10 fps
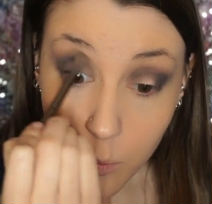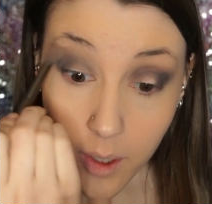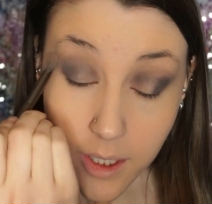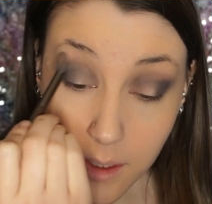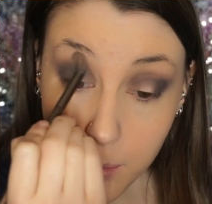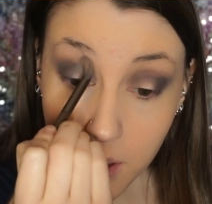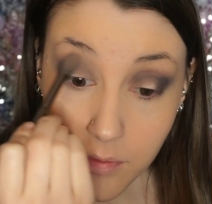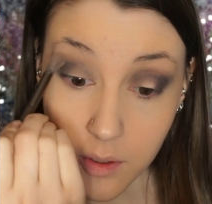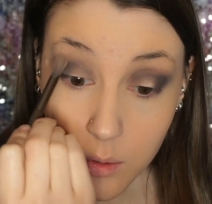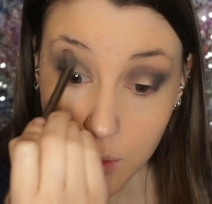right
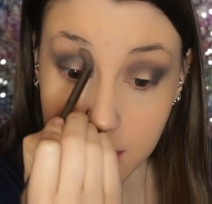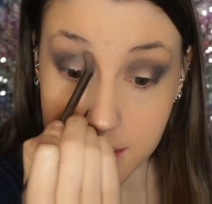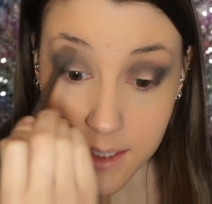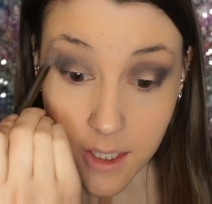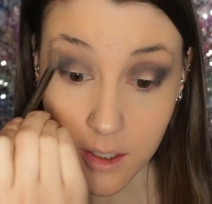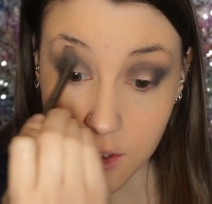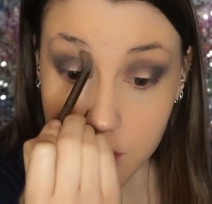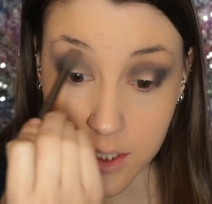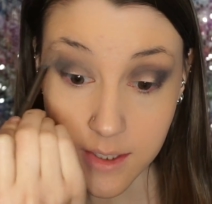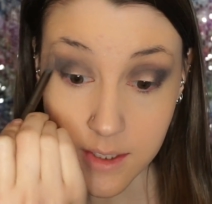above the crease here
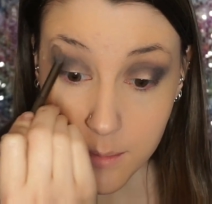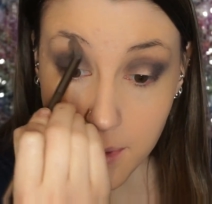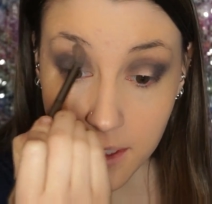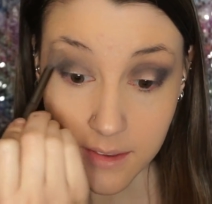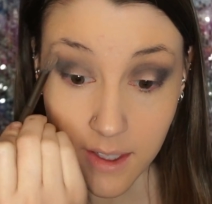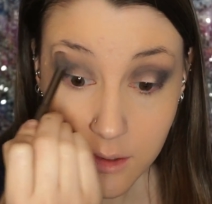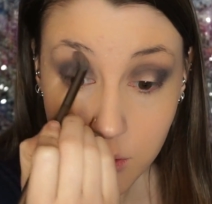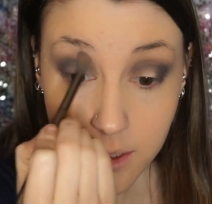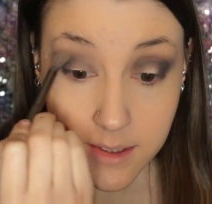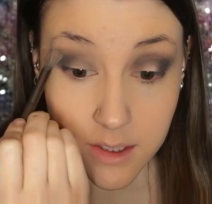just to make that
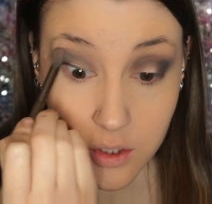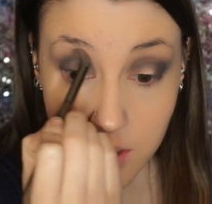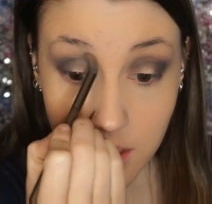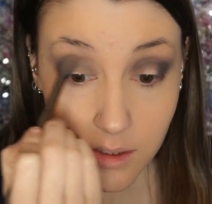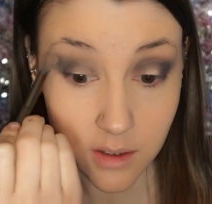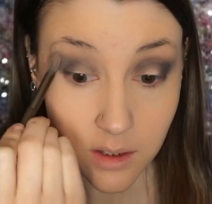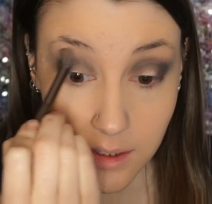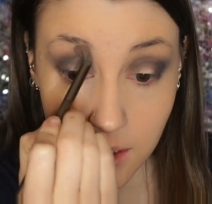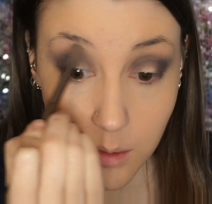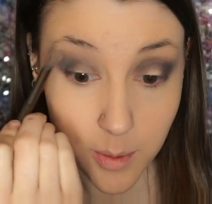transition a
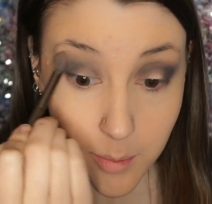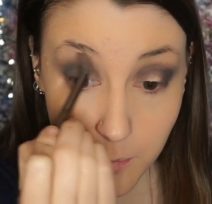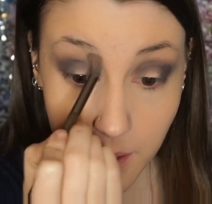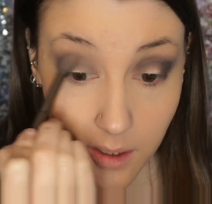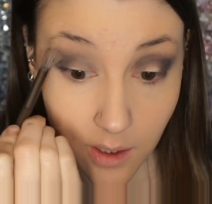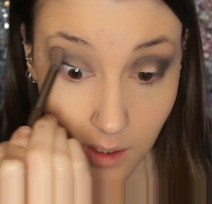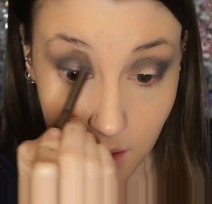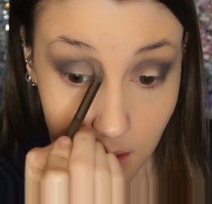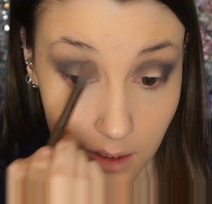little bit better.